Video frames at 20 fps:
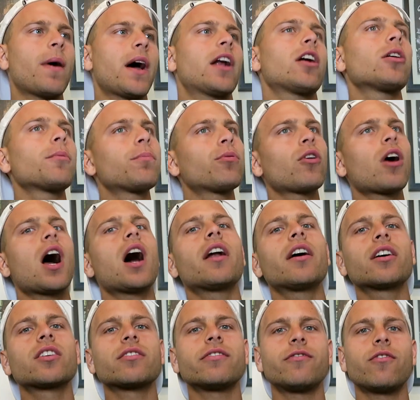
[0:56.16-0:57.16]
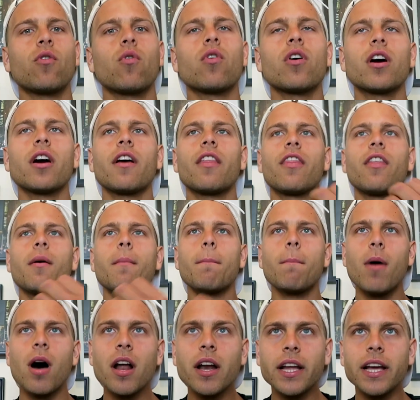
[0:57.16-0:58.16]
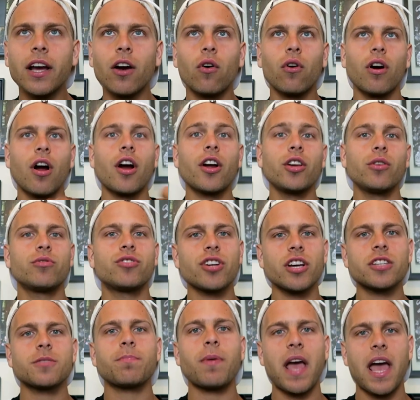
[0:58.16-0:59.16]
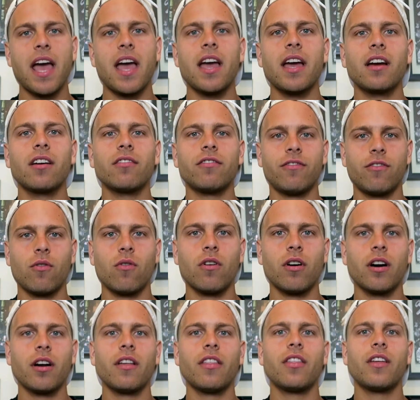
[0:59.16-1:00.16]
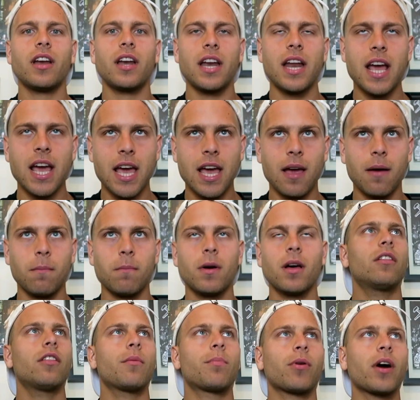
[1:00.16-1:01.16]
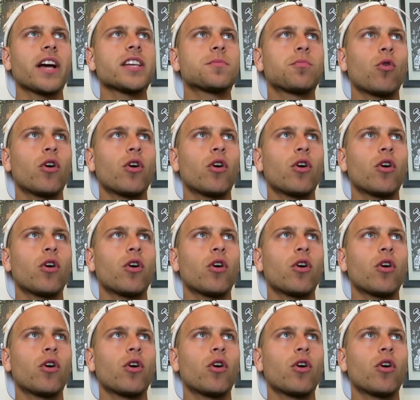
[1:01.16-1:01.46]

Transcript: better product for the money, or are you just paying for the name? The price